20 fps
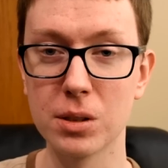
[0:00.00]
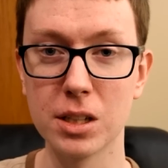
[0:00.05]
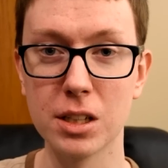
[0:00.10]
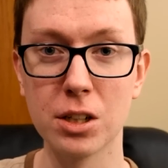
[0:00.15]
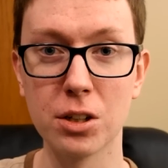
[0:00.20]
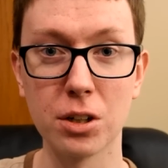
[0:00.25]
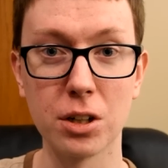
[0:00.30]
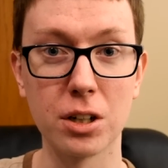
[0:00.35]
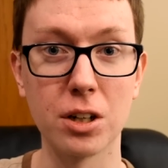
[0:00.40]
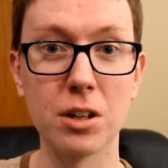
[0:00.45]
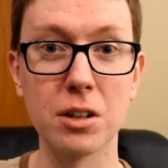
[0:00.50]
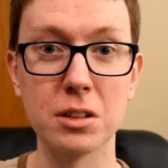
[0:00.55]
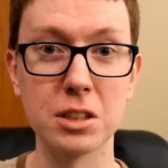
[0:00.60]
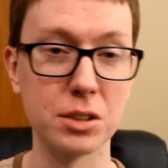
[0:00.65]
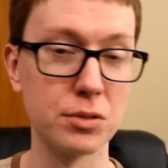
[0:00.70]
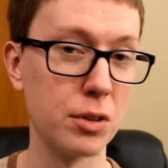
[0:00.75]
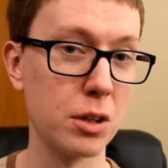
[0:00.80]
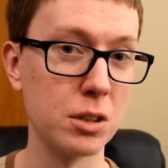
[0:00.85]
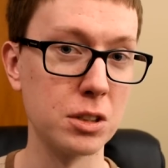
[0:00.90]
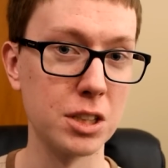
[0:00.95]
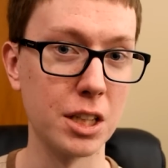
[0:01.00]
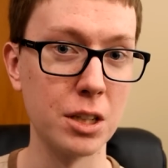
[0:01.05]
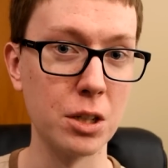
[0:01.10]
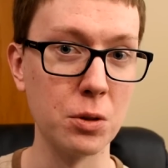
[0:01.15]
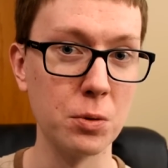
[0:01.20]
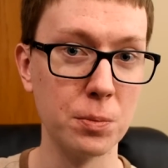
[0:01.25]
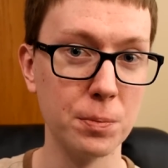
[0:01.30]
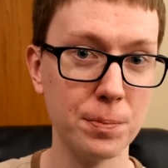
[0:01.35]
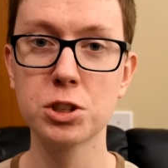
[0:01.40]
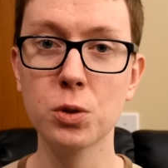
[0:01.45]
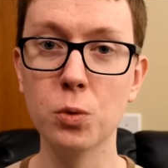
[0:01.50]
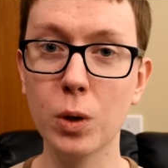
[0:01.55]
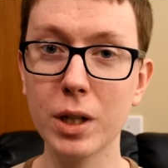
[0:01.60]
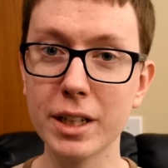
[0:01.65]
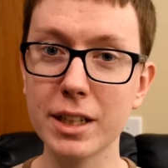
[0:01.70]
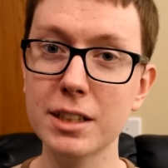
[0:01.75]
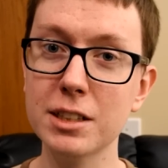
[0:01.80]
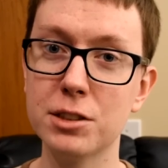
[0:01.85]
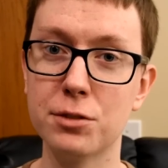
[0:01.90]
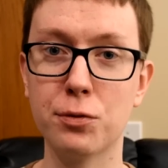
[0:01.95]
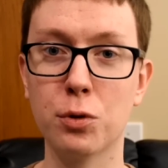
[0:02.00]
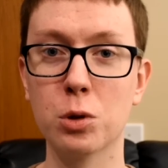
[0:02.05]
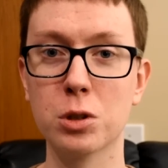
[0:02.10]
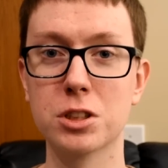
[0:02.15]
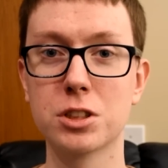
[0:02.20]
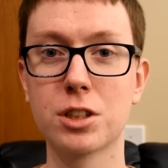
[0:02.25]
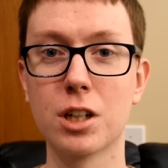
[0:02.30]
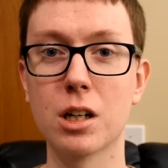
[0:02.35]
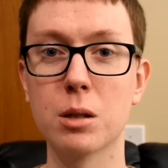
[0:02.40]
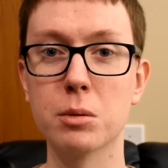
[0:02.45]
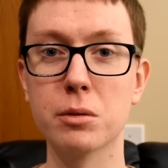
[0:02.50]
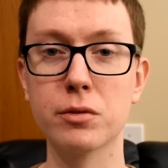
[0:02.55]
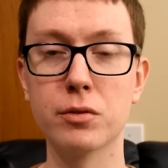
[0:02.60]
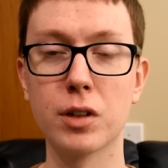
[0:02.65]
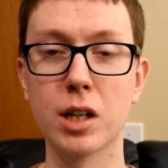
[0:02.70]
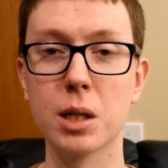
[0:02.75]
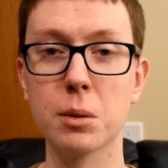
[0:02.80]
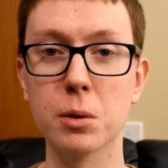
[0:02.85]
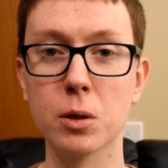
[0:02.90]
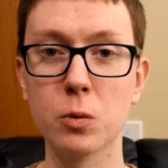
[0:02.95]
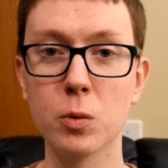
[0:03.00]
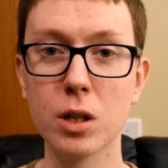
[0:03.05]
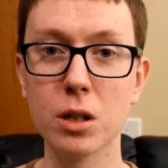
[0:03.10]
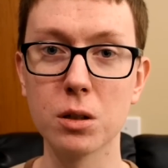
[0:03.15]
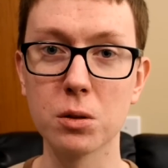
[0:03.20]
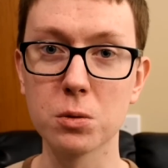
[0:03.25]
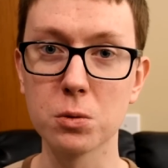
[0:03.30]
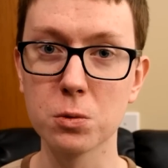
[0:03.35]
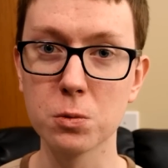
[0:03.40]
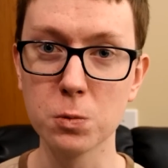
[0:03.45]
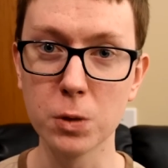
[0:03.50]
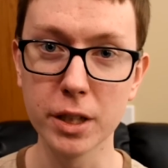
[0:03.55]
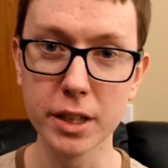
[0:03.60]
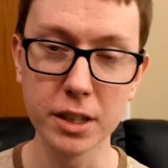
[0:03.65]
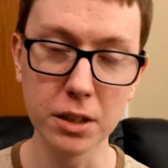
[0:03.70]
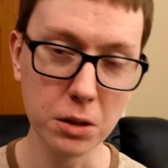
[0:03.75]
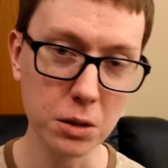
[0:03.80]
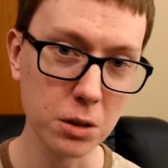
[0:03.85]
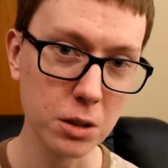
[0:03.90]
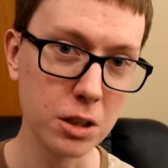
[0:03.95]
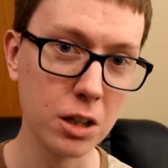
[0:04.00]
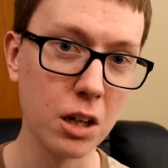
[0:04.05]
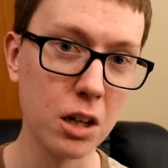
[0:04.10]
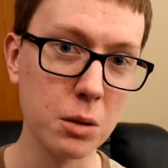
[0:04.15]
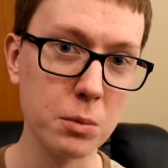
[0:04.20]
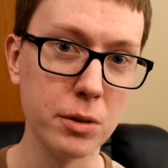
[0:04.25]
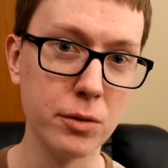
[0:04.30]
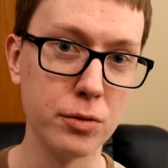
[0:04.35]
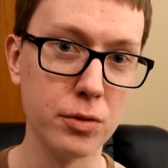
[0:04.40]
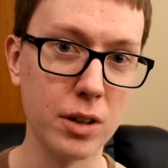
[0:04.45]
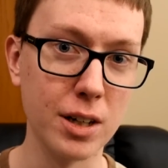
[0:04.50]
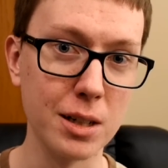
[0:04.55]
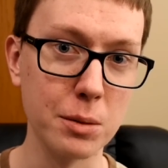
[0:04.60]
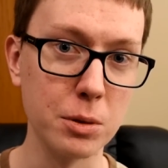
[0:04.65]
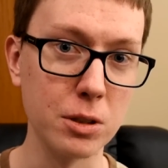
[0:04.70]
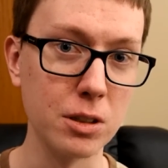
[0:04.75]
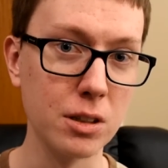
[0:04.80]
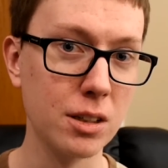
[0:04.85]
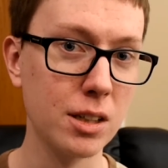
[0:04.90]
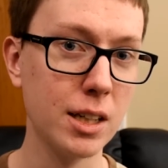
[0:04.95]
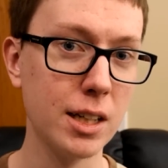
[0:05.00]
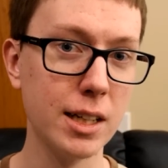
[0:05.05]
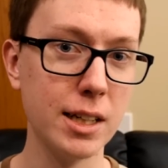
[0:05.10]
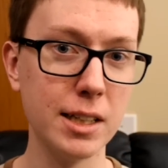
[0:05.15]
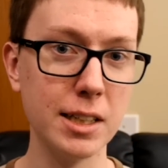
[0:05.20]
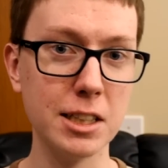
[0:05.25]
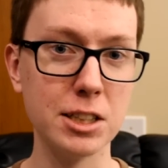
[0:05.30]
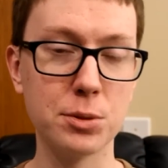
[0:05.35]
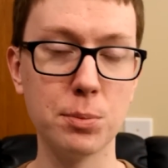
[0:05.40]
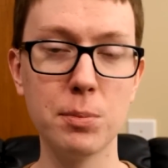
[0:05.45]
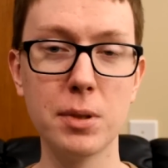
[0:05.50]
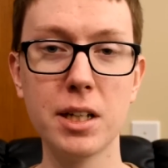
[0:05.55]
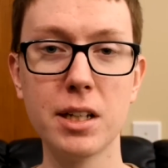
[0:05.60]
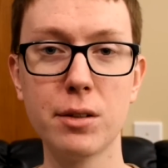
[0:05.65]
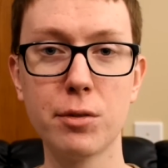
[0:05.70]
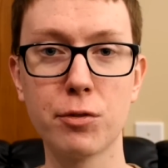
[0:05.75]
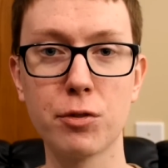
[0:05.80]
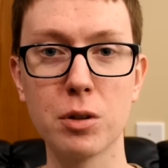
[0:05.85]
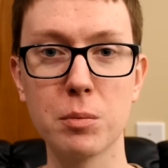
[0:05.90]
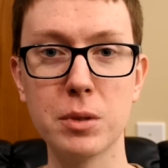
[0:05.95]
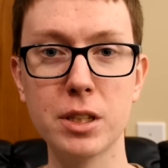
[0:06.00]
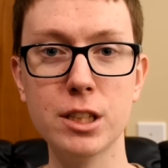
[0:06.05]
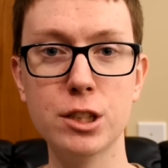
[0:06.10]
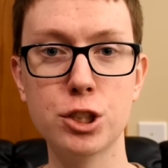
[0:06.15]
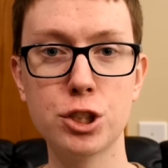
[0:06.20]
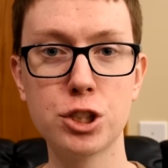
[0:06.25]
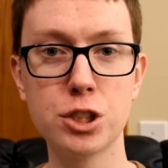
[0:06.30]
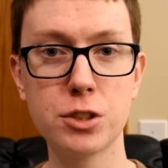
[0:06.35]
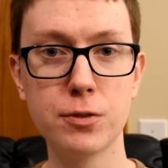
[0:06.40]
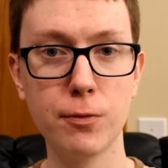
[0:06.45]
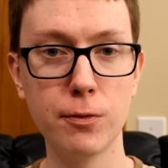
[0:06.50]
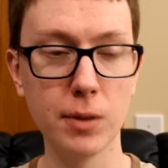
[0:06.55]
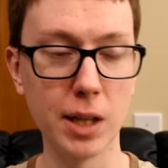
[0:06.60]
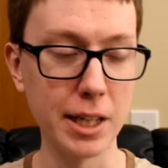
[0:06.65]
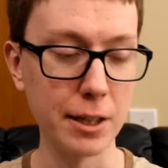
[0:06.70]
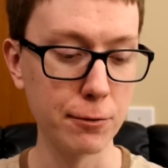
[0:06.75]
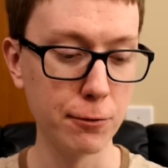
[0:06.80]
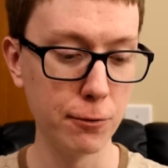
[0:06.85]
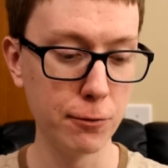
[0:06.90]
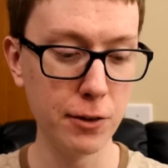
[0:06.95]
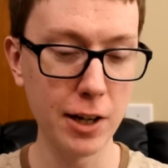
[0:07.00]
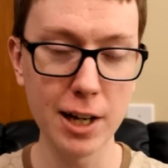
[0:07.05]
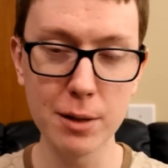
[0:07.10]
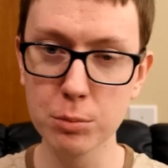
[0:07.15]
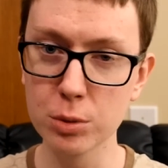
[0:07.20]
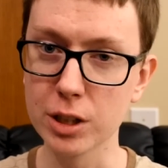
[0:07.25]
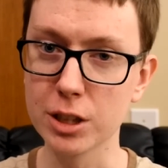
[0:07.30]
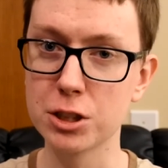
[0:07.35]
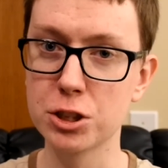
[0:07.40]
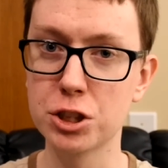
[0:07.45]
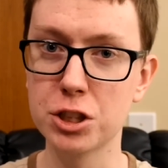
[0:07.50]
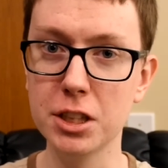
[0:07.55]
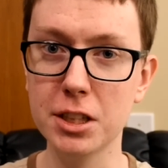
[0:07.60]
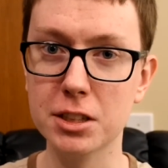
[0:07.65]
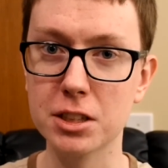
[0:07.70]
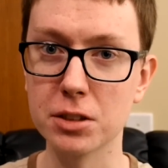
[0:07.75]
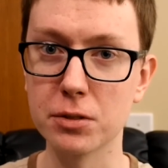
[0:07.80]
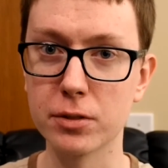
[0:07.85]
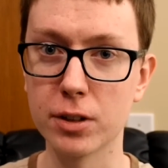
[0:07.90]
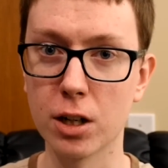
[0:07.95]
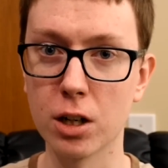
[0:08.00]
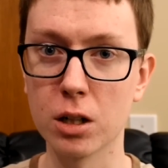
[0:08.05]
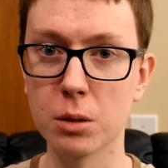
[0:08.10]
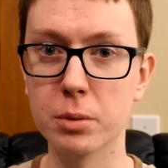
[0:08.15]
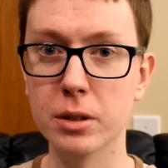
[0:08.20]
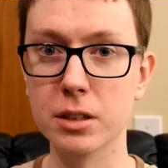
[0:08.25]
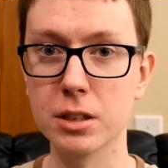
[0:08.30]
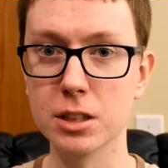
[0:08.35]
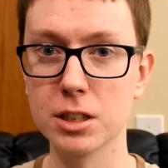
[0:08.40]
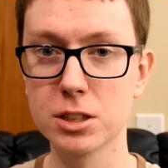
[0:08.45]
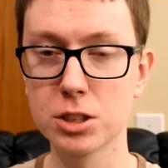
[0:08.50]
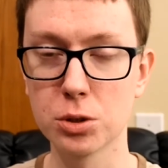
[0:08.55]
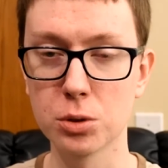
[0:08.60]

the Huracan, as far as I know. So what is forged carbon fiber? Well, regular carbon fiber is made from these like fabric sheets of carbon. That's